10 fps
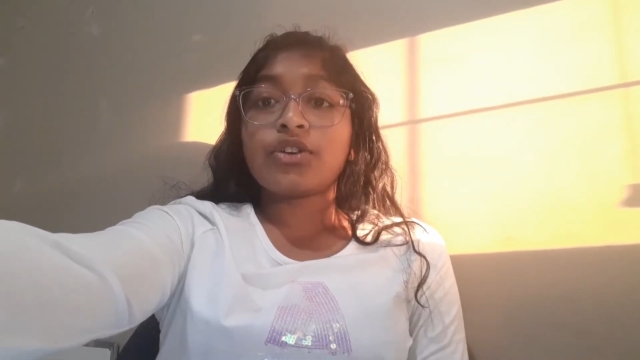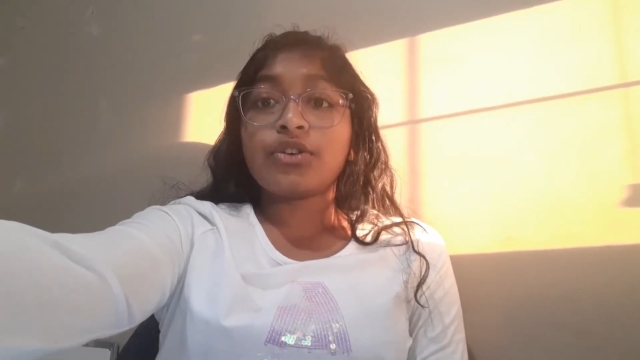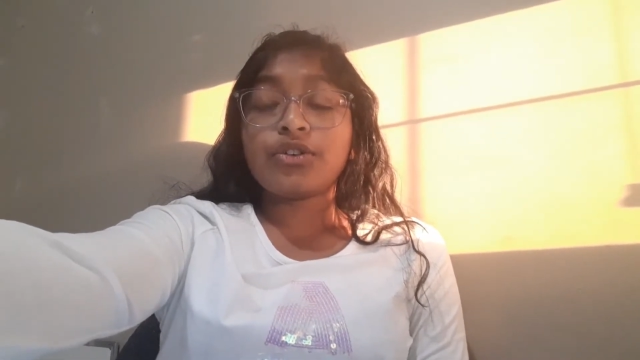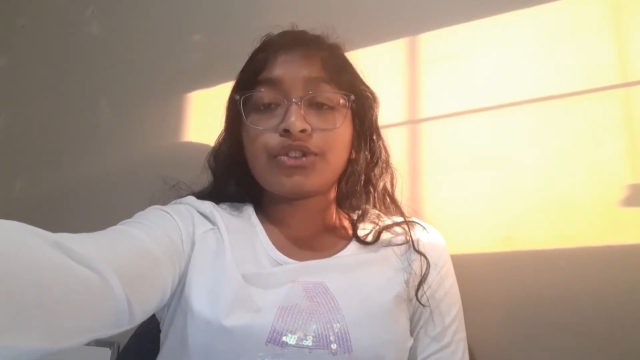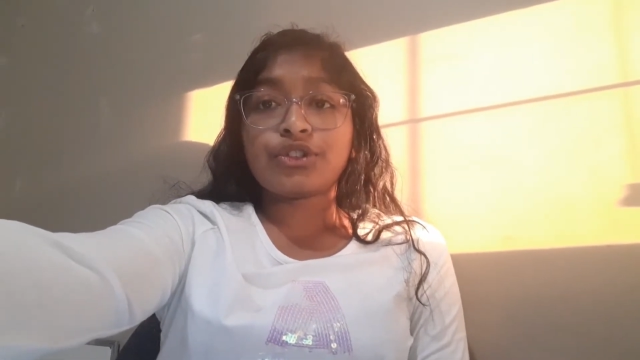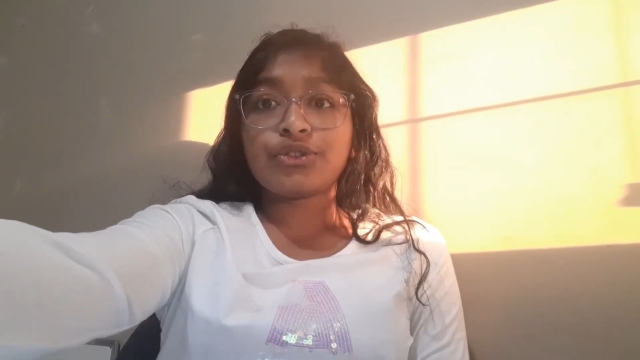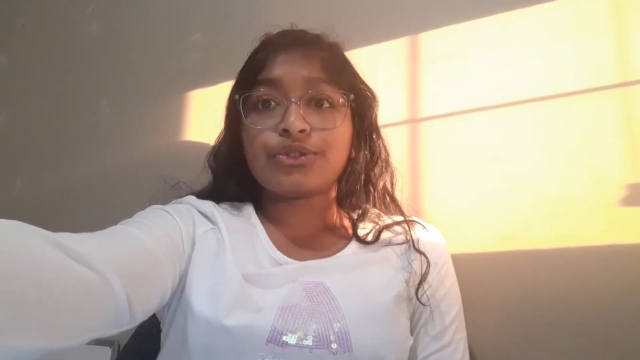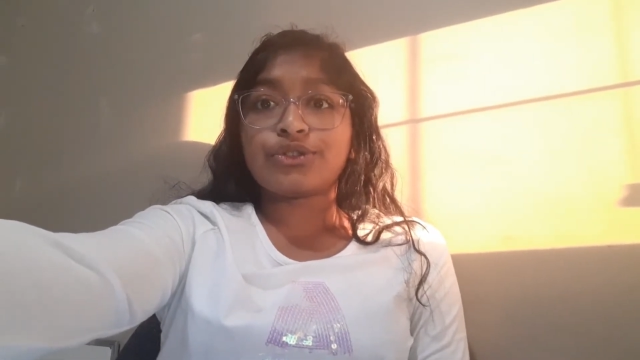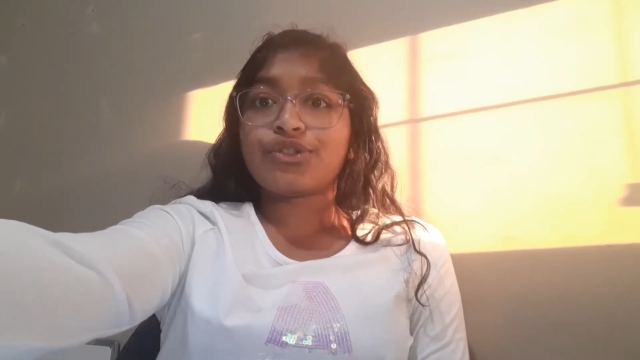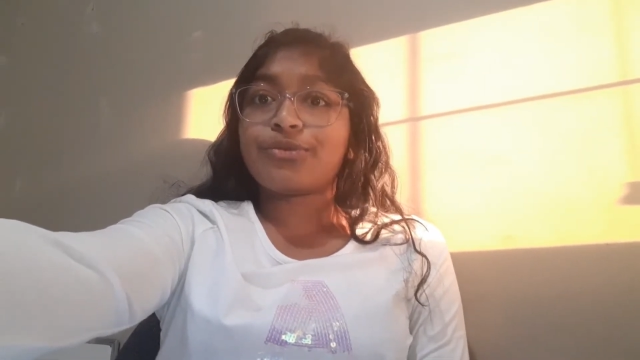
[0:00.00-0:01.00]
You
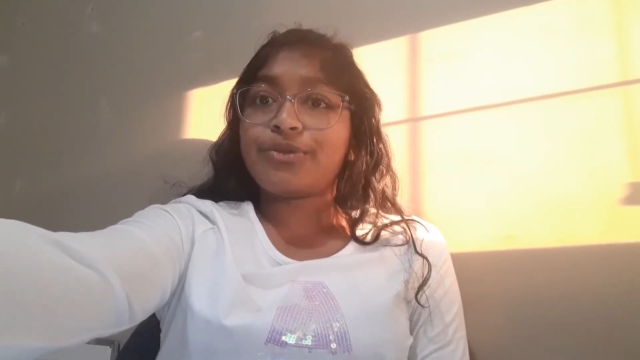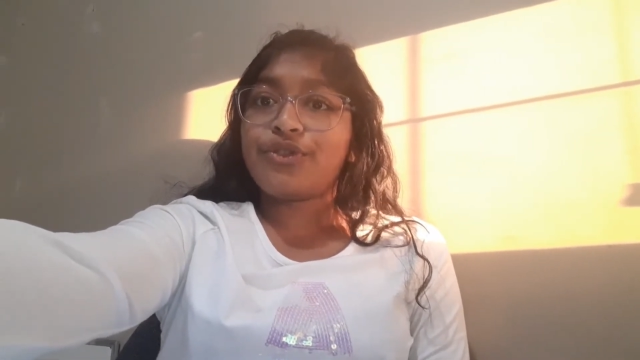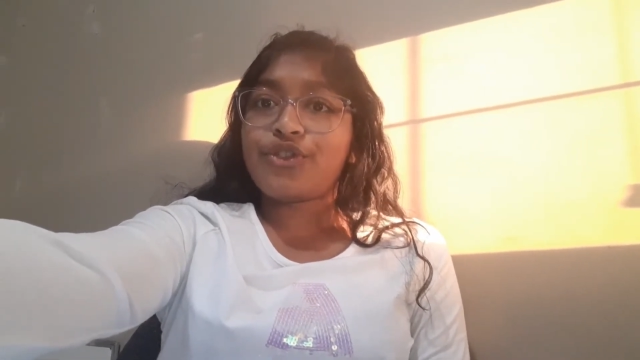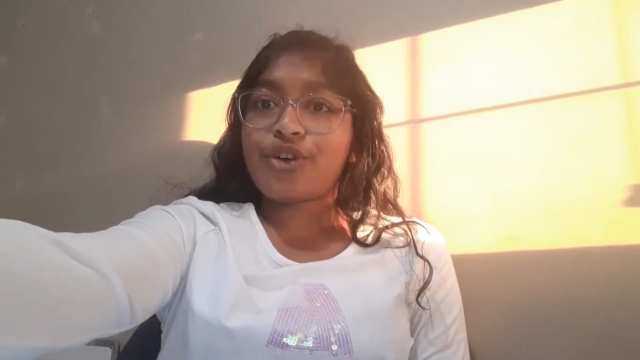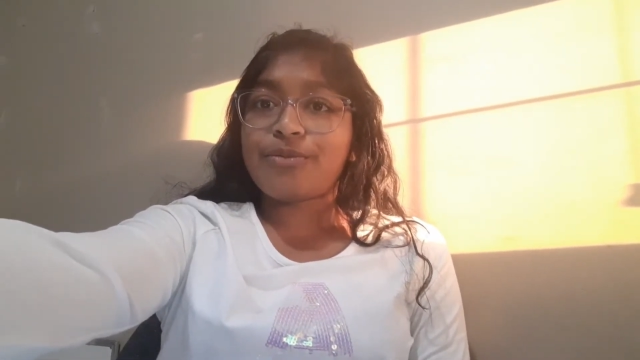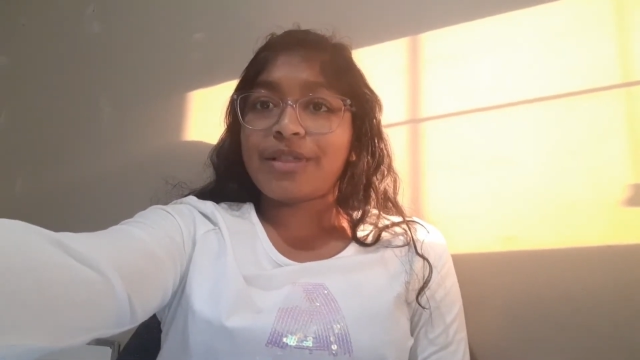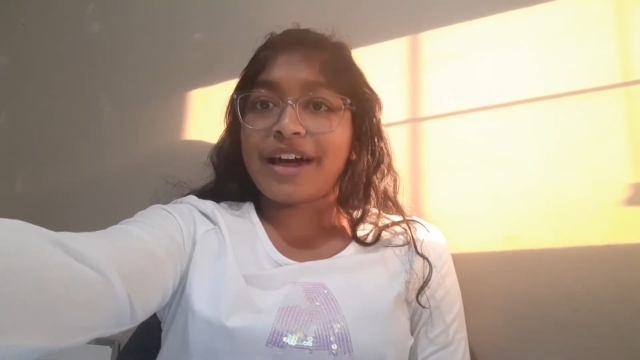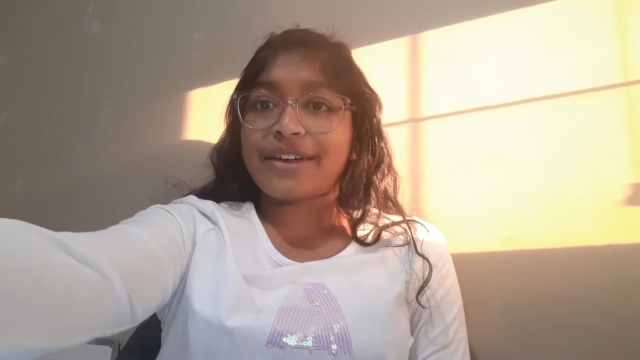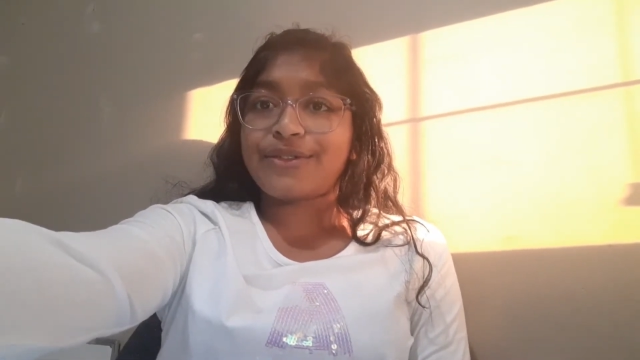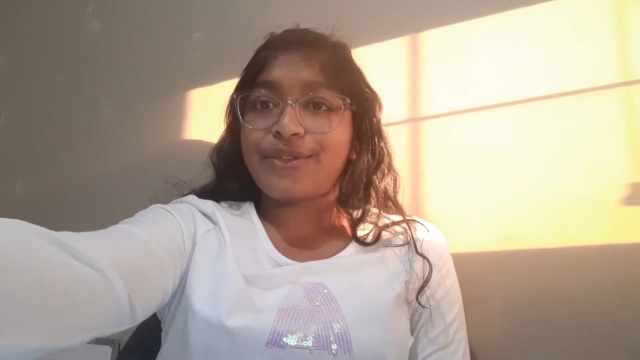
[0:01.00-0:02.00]
choose to remove your
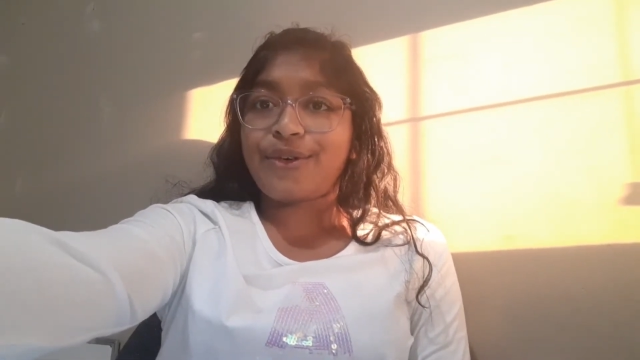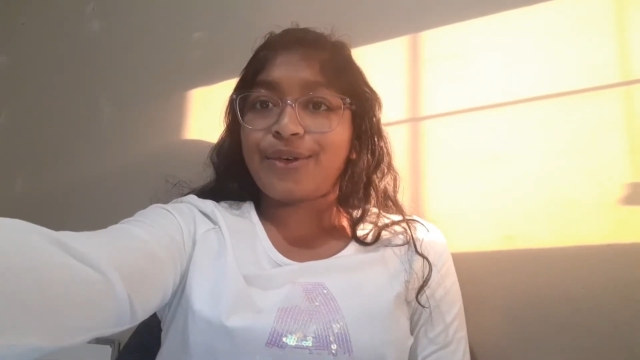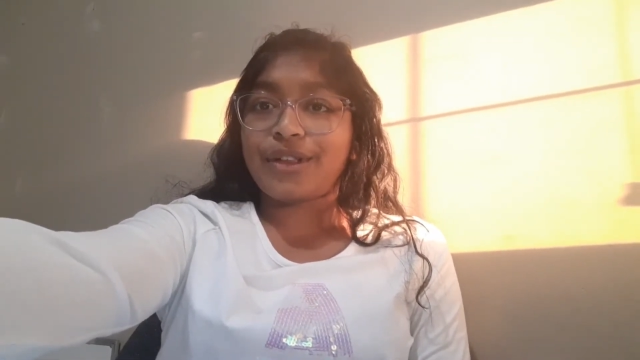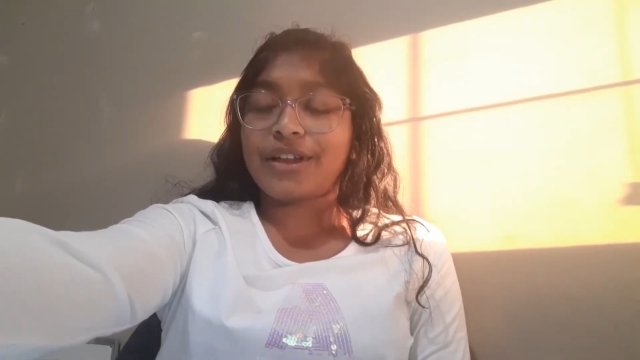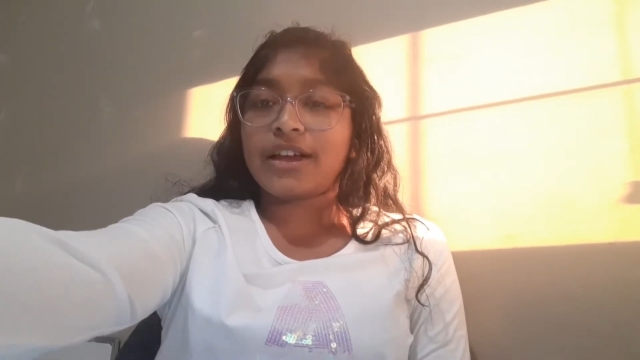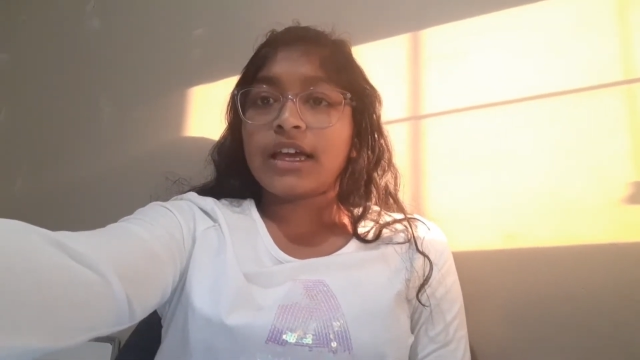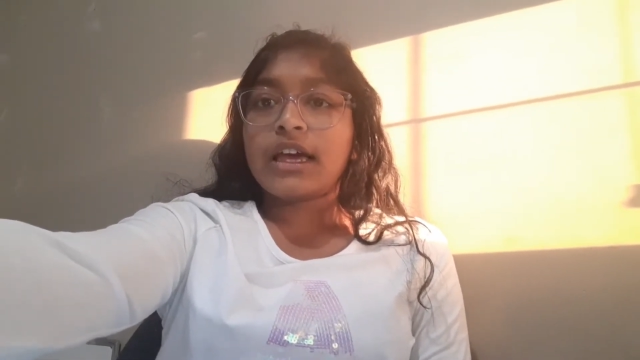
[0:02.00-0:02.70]
blindfold.